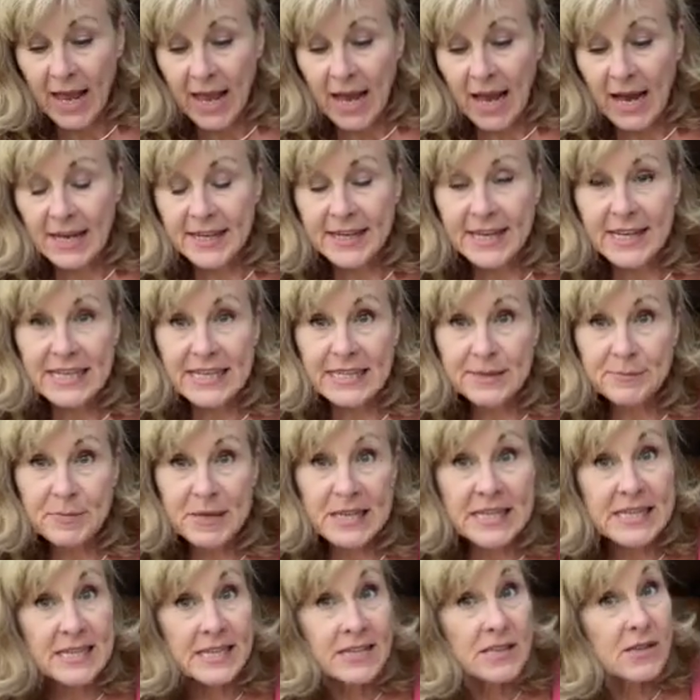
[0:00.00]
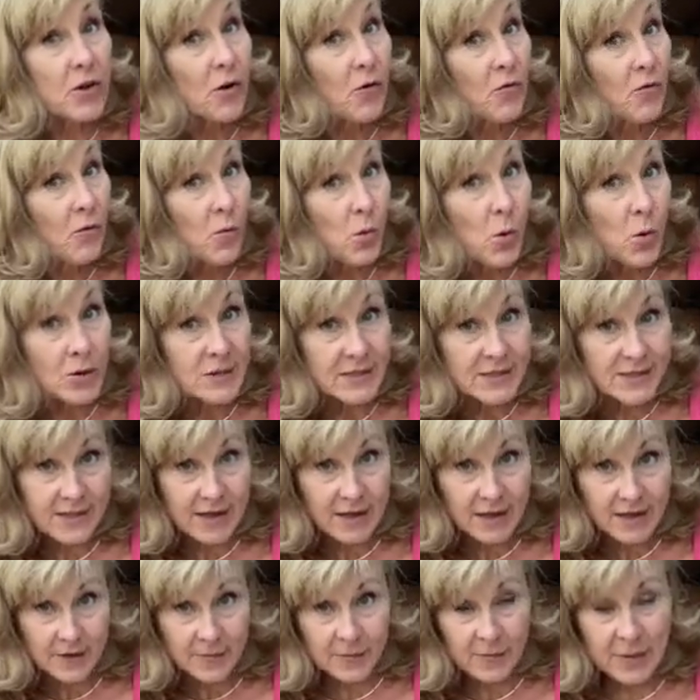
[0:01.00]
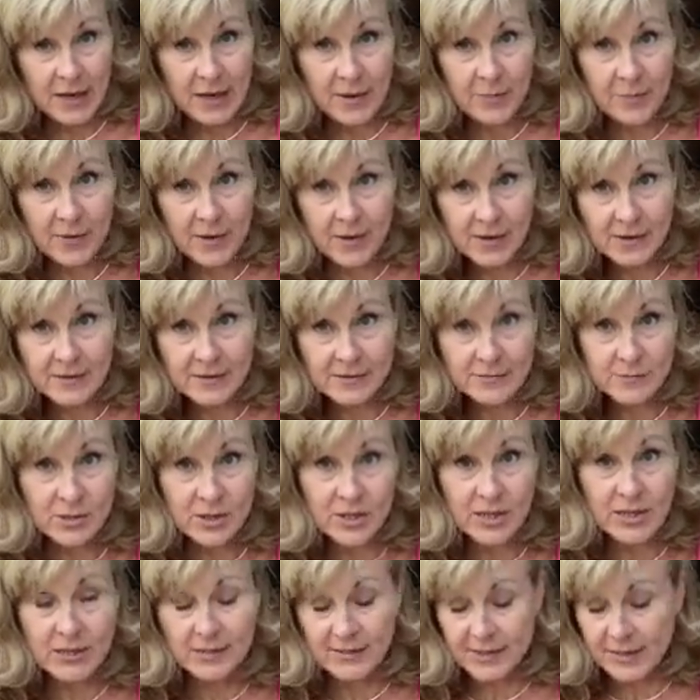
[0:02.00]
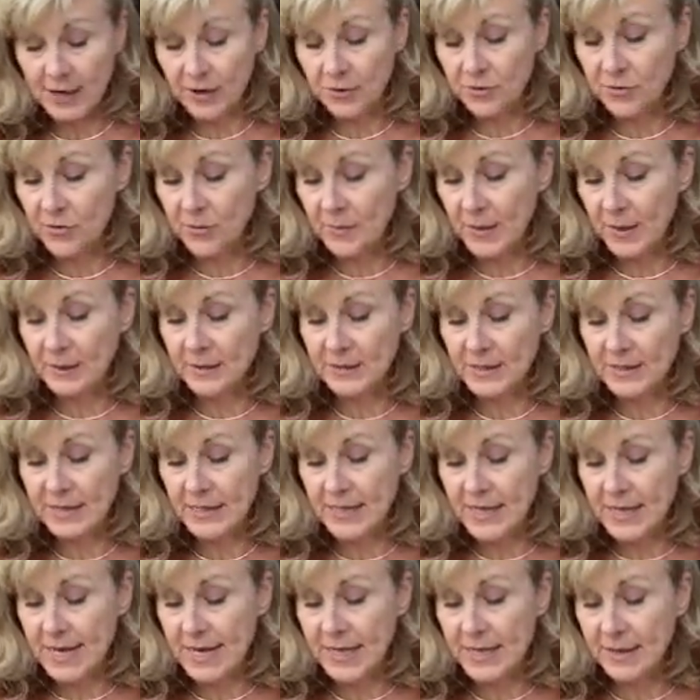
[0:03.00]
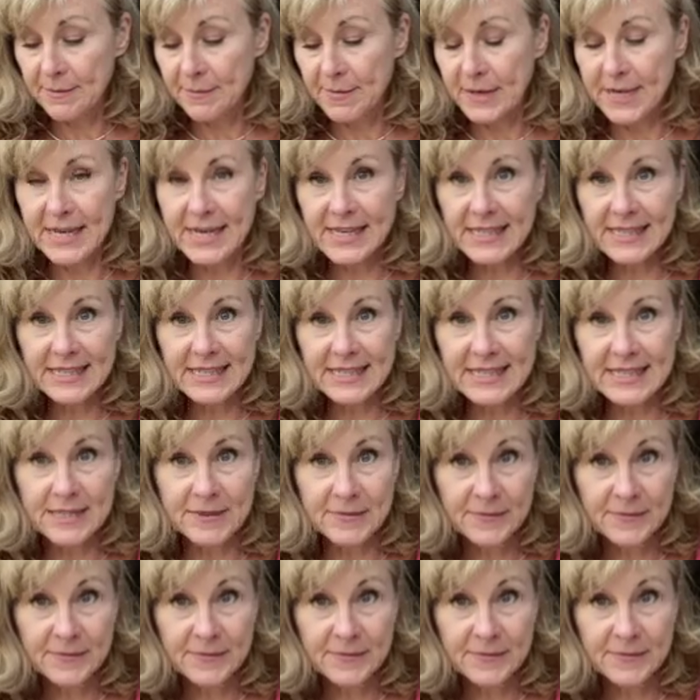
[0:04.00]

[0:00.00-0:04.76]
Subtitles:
a nice piece of watercolor paper, which I'll tell you about in a minute,